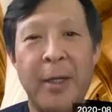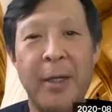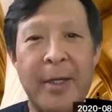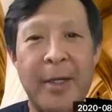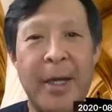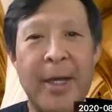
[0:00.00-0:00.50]

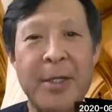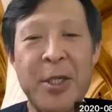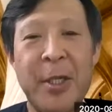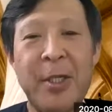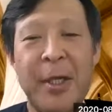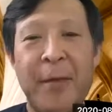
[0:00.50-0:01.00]
a
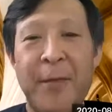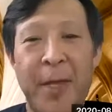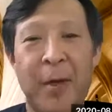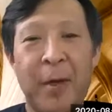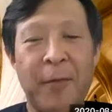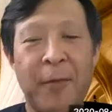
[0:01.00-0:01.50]
Sunday
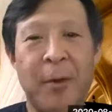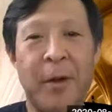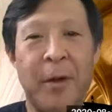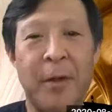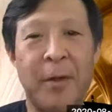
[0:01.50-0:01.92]
video for